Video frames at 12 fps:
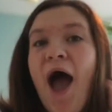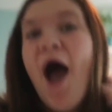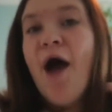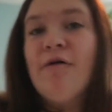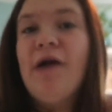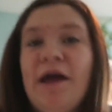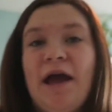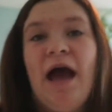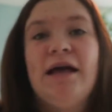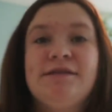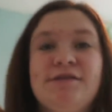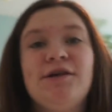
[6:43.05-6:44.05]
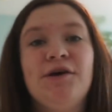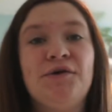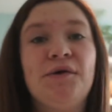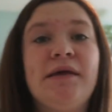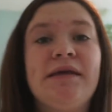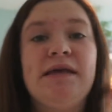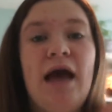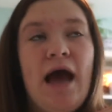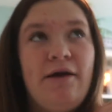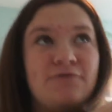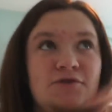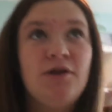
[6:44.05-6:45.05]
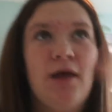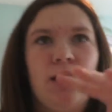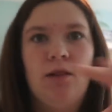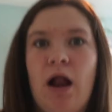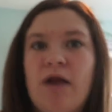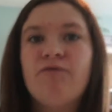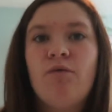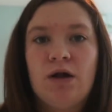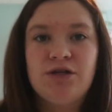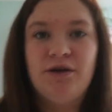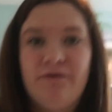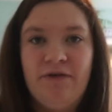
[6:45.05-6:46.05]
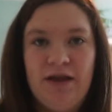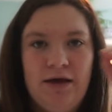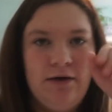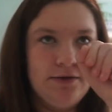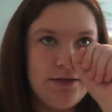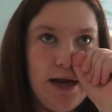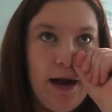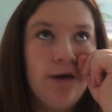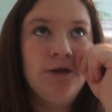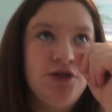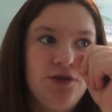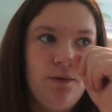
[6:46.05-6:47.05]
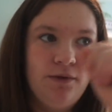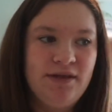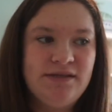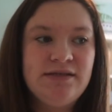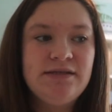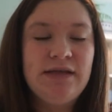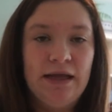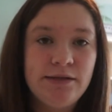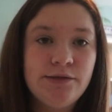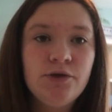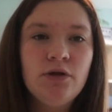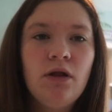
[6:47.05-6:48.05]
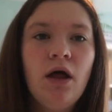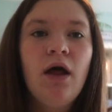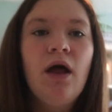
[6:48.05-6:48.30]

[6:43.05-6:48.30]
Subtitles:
Okay guys, so after like a lot of watching videos on how to do it with a stencil,